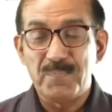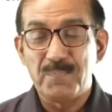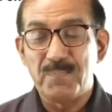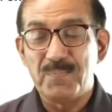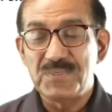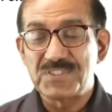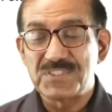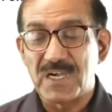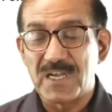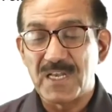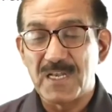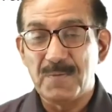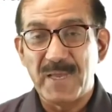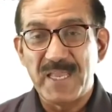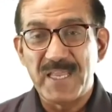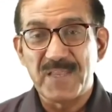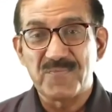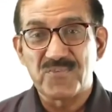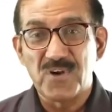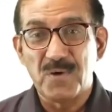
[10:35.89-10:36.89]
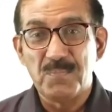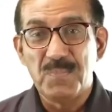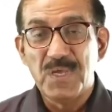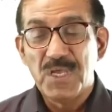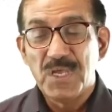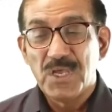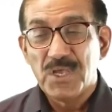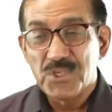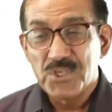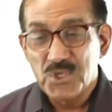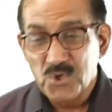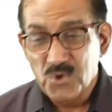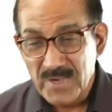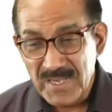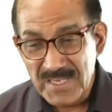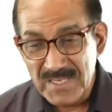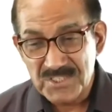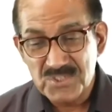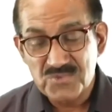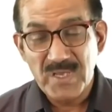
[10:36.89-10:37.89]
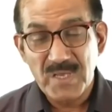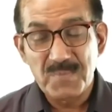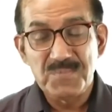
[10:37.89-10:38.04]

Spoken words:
We have started buying from US.